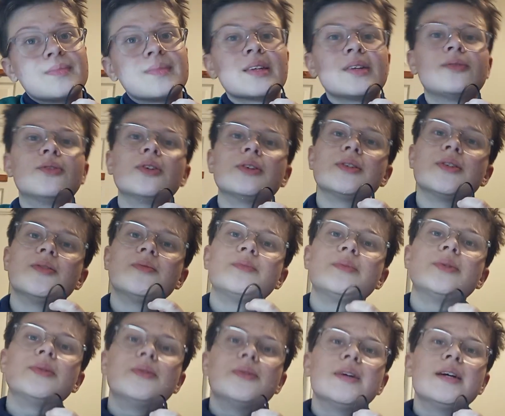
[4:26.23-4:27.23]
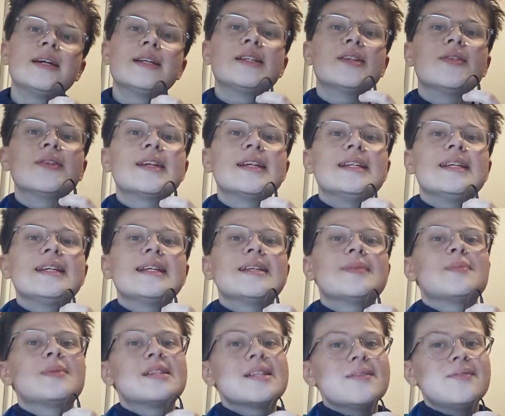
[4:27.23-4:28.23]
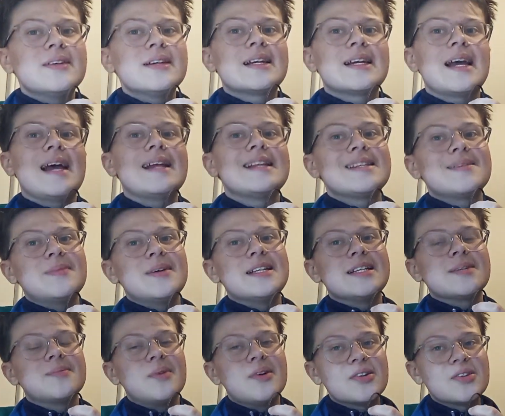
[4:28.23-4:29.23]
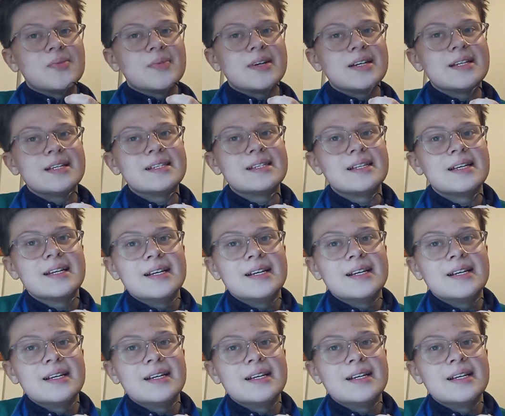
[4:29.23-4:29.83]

For example, targeting specific enzymatic pathways